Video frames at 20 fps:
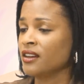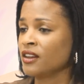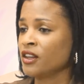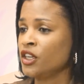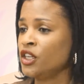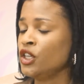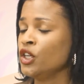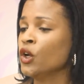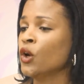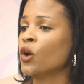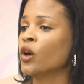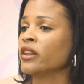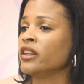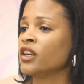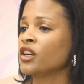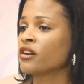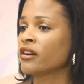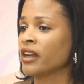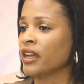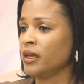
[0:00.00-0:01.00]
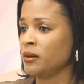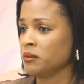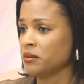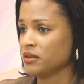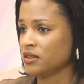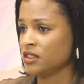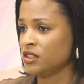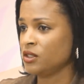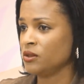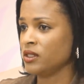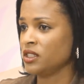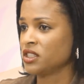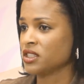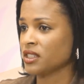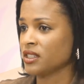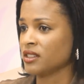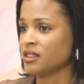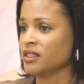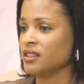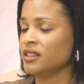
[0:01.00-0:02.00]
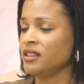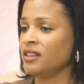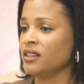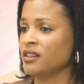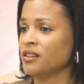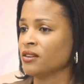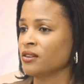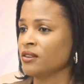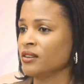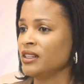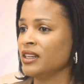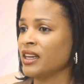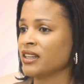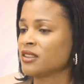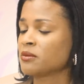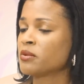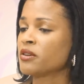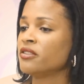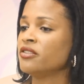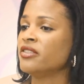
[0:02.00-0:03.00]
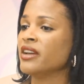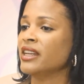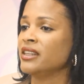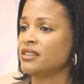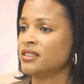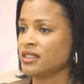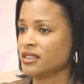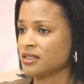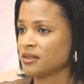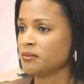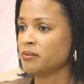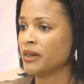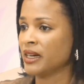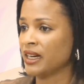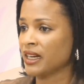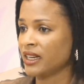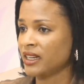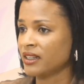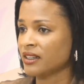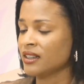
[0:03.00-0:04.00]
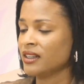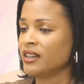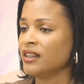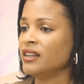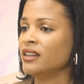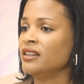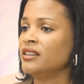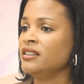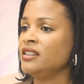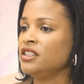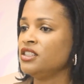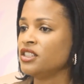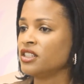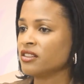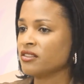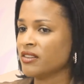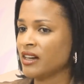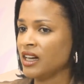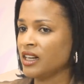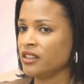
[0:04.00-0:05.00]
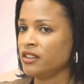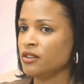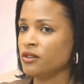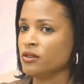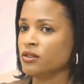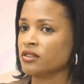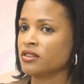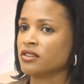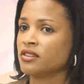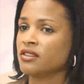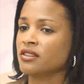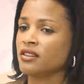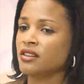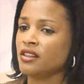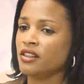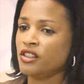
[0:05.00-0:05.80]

cure the crime situation. You know, let's prevent it by teaching values.